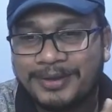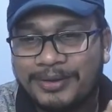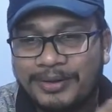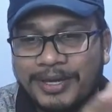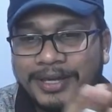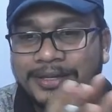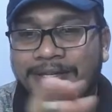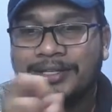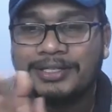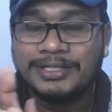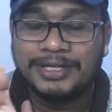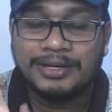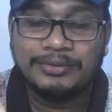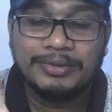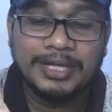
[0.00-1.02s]
Okay,
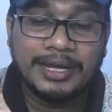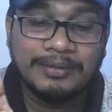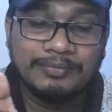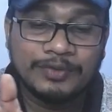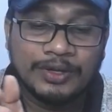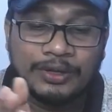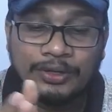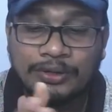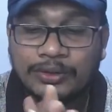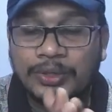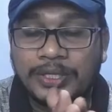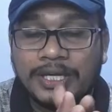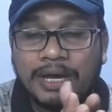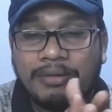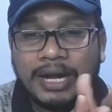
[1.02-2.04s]
here we are
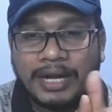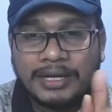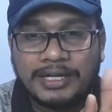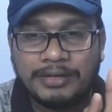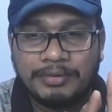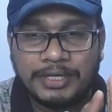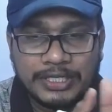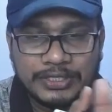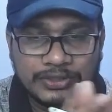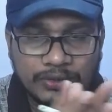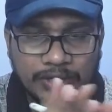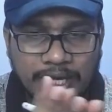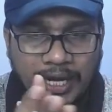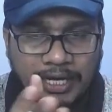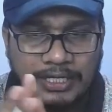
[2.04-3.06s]
doing our activities.
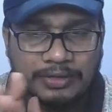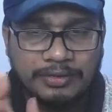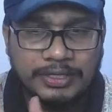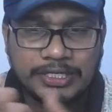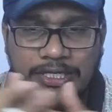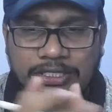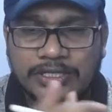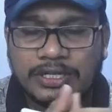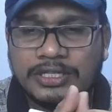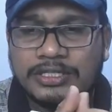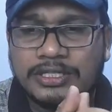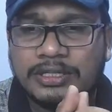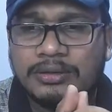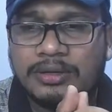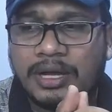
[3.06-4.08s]
Okay, activity session is
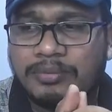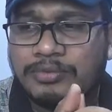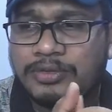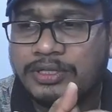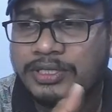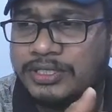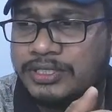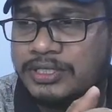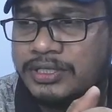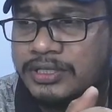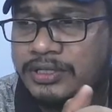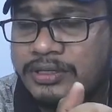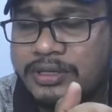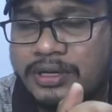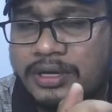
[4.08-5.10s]
after this
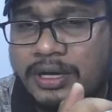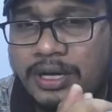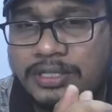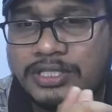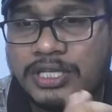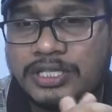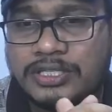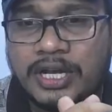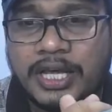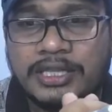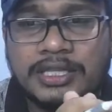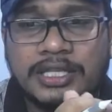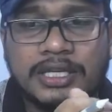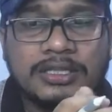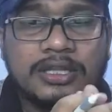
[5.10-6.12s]
session, I
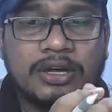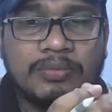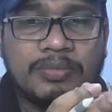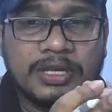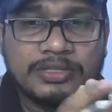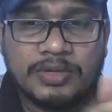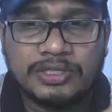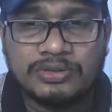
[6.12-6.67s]
think the Abhyas batch